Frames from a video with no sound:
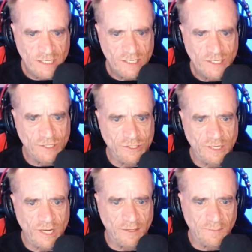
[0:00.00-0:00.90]
Shere
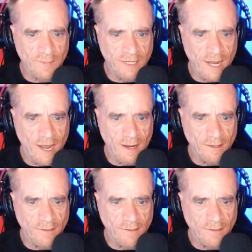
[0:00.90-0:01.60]
Khan began.